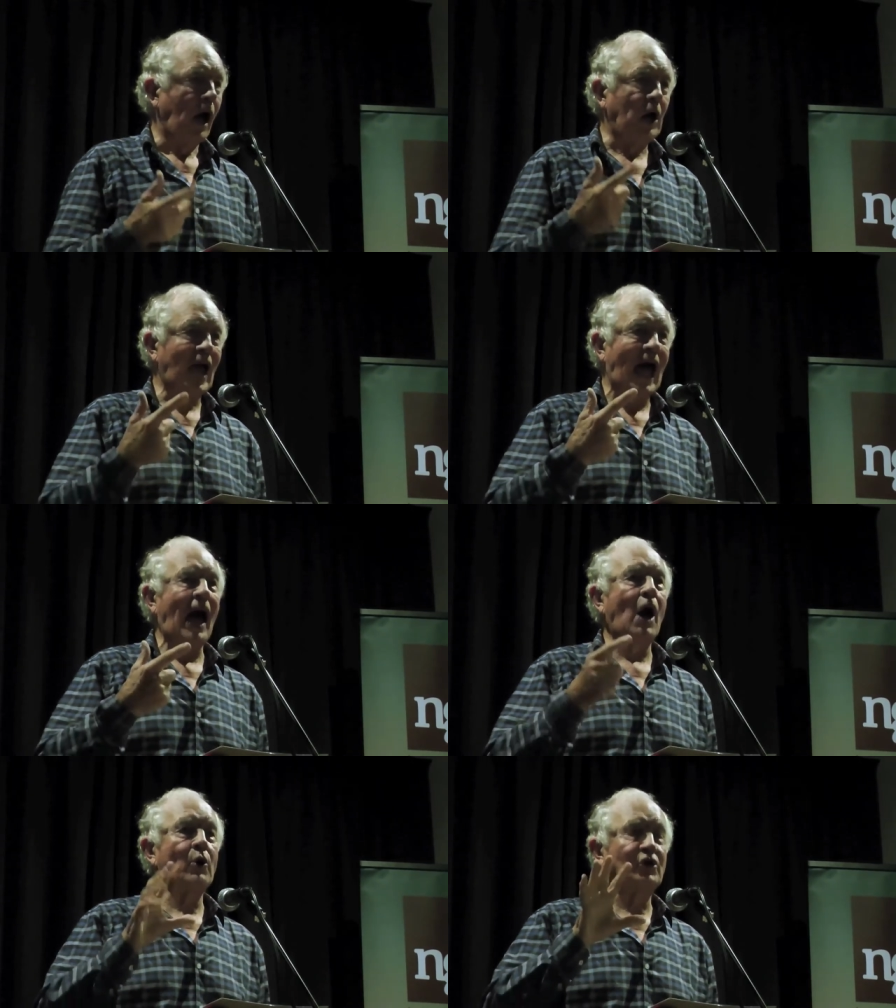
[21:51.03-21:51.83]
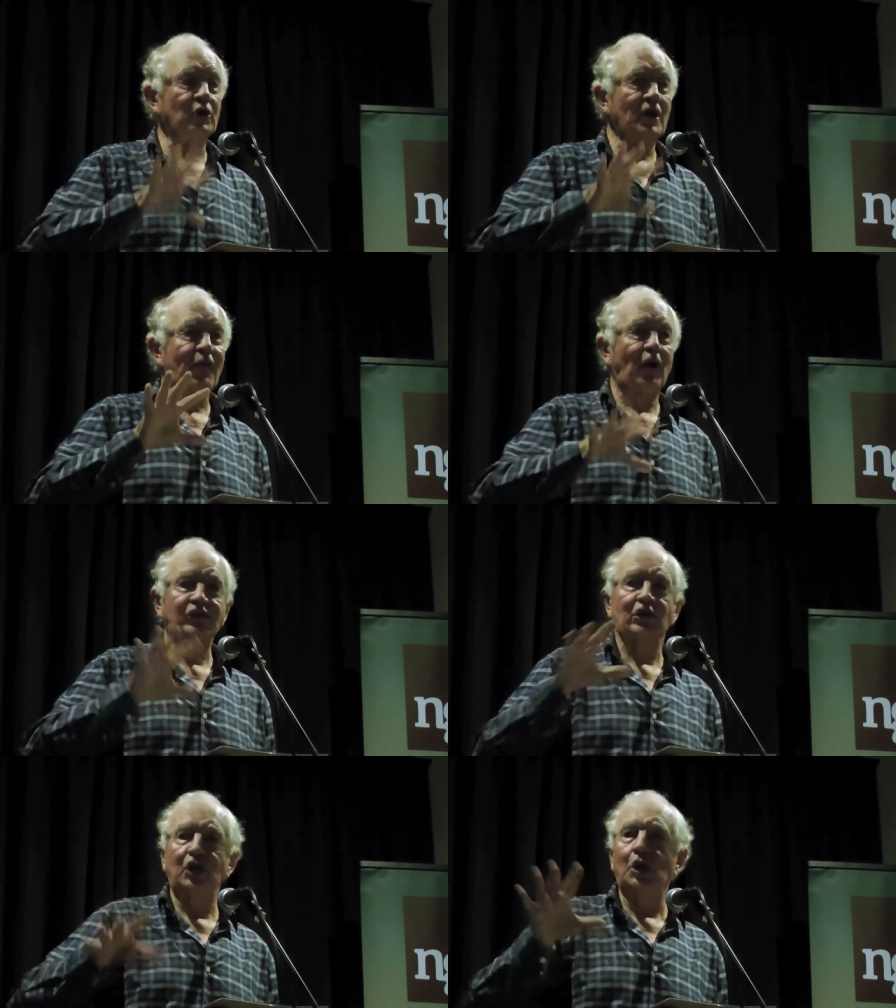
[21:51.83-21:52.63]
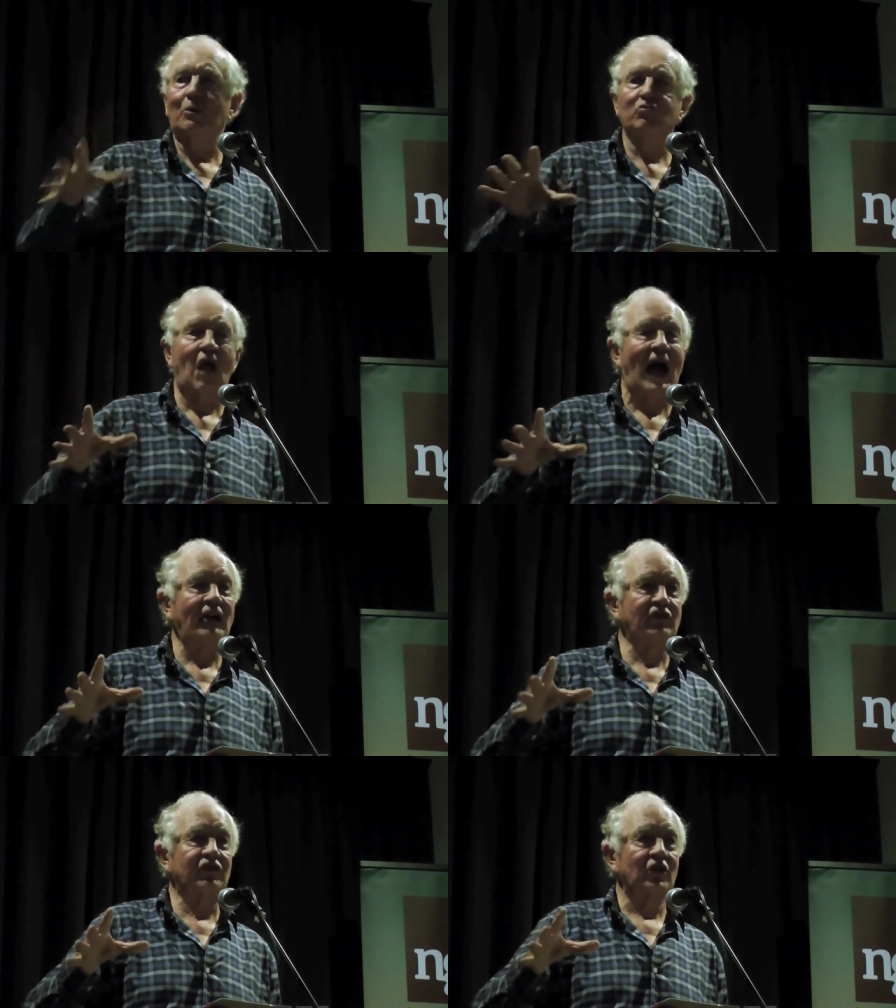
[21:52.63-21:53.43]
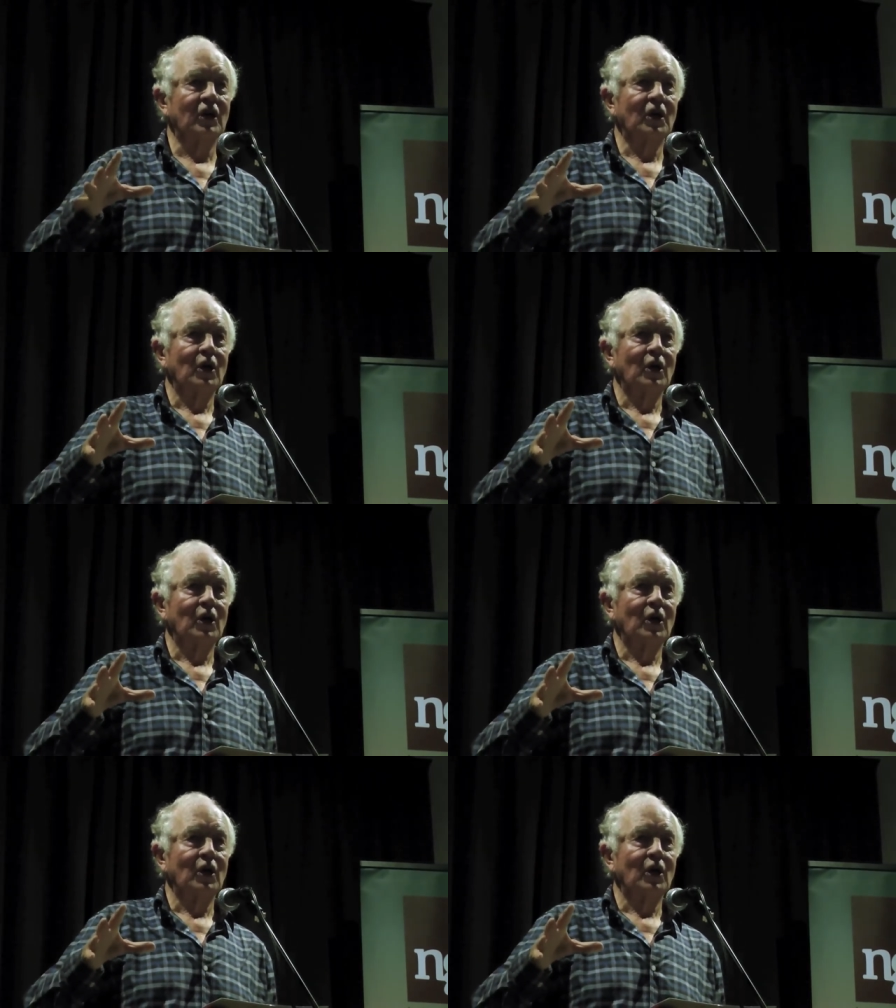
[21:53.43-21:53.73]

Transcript: on how universal human rights